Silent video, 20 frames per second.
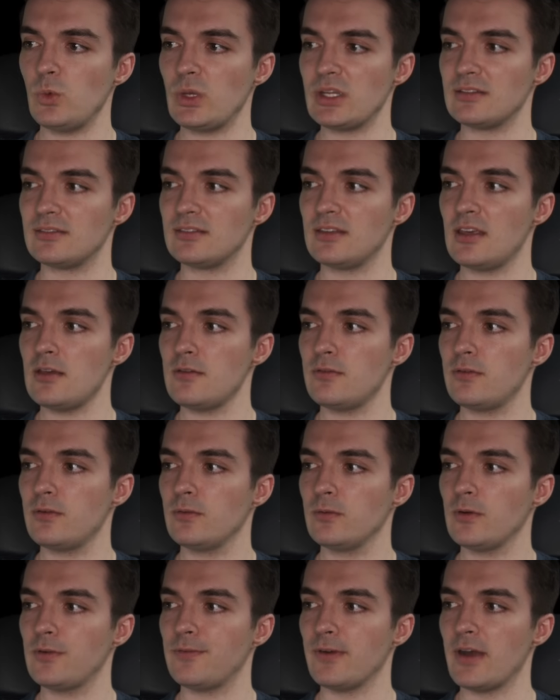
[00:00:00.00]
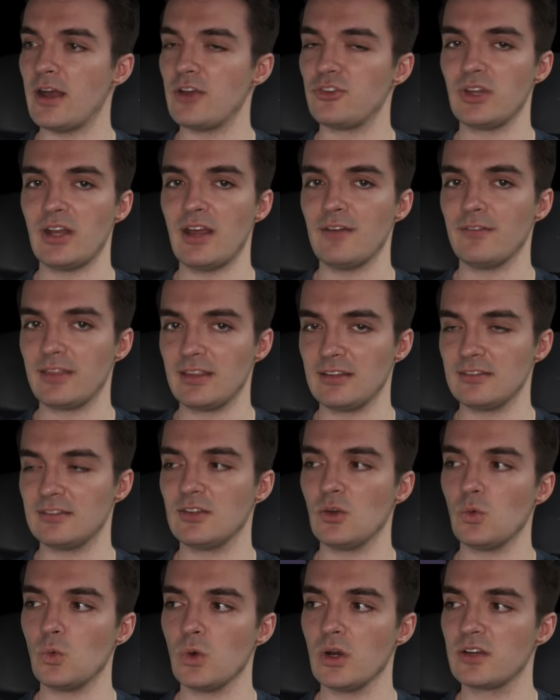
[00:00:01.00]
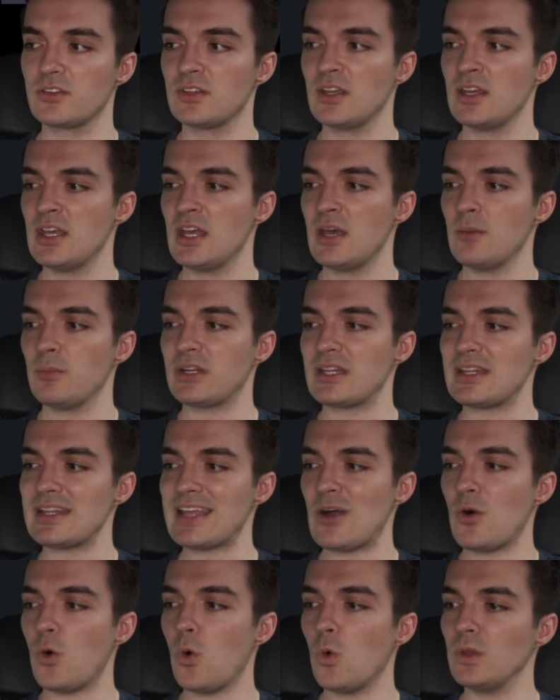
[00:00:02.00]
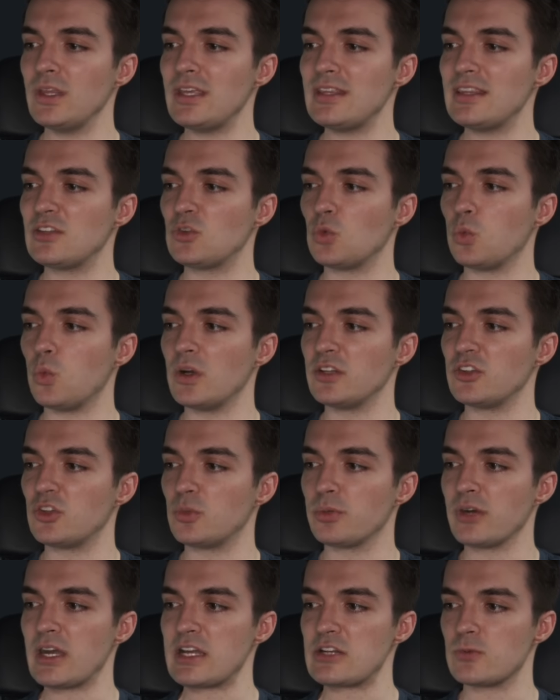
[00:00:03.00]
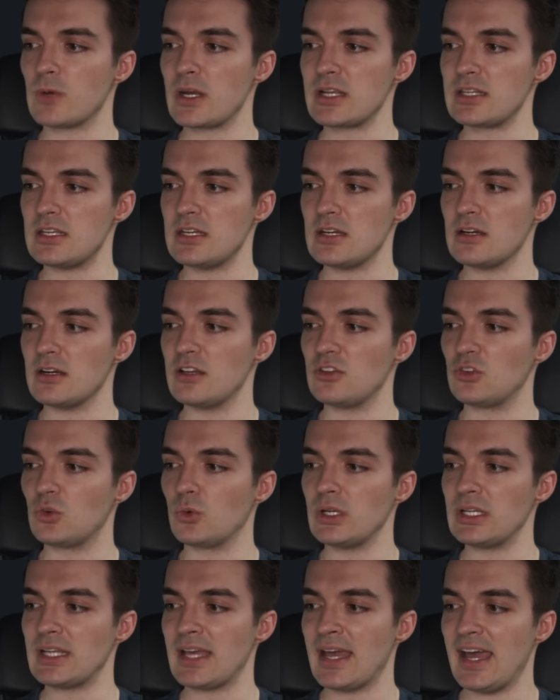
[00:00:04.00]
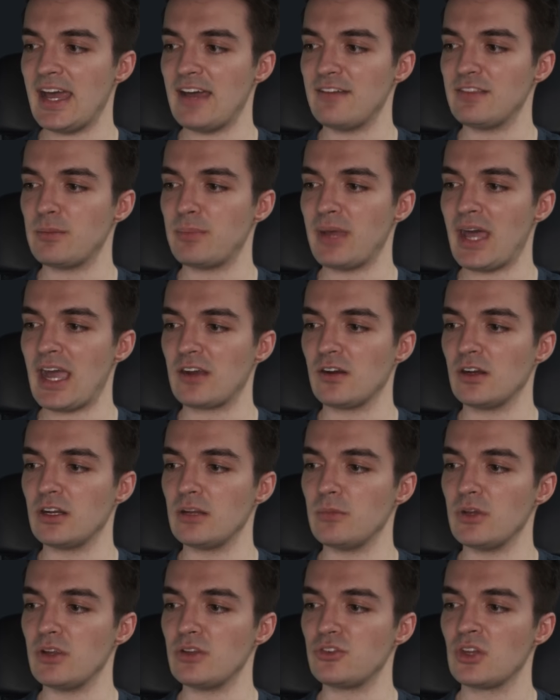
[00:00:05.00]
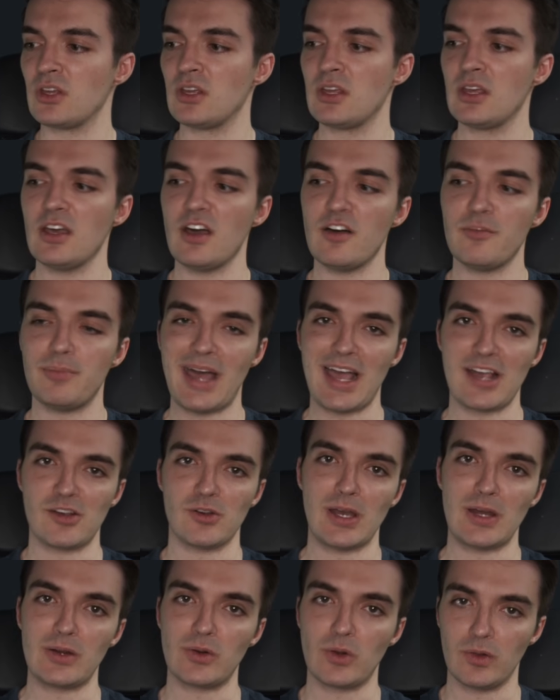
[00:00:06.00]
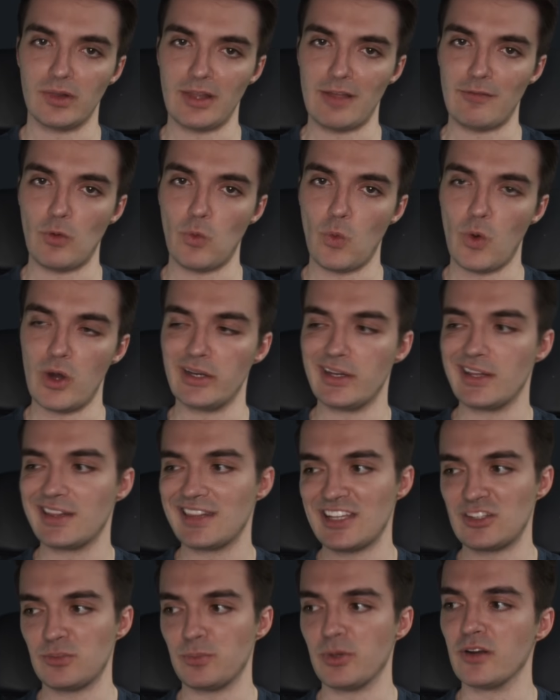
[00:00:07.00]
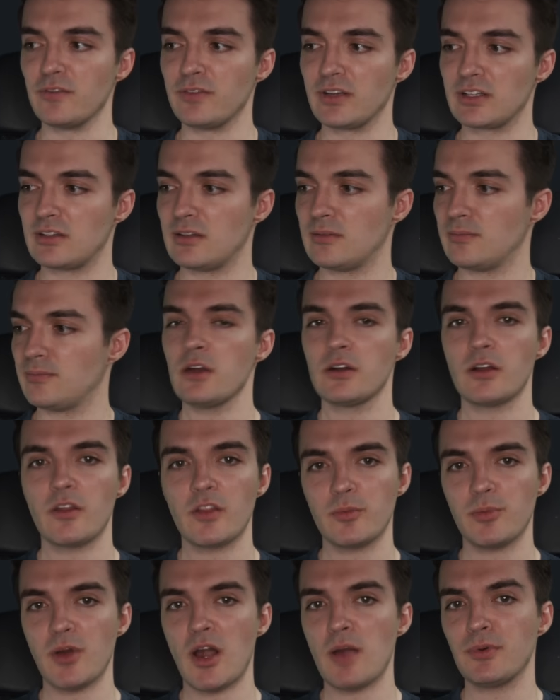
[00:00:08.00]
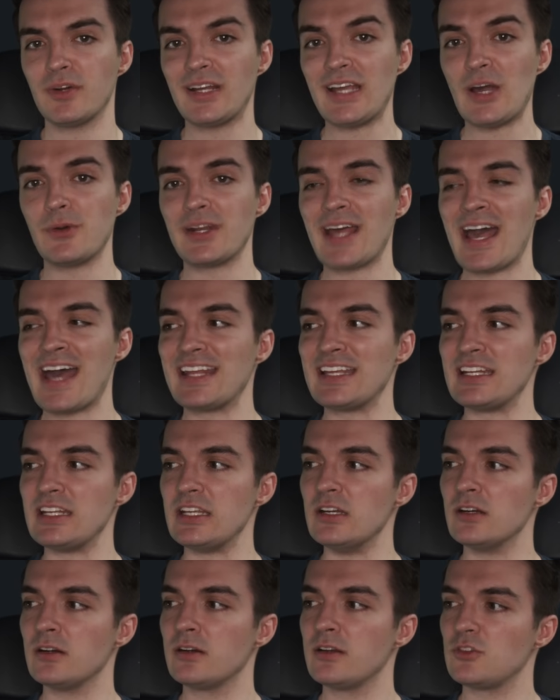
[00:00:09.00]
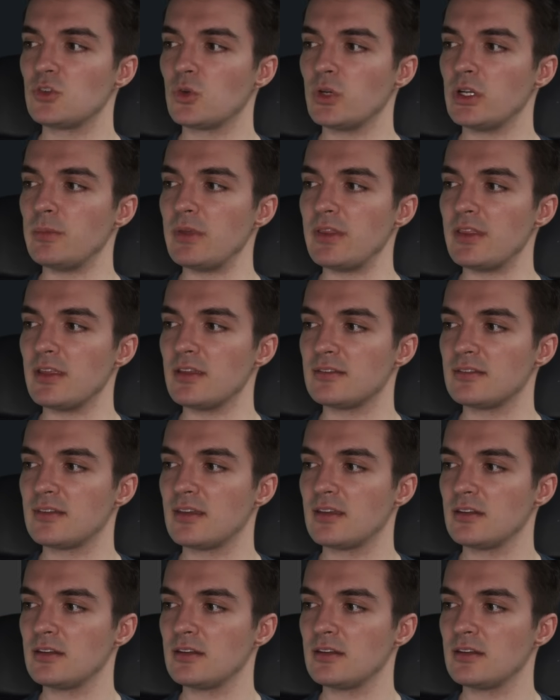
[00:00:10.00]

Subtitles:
we can save, refresh, and everything still works. But now only this one sprite right here is going to have the background image of background level 1. That's perfect. Another property I would add in here is going to be this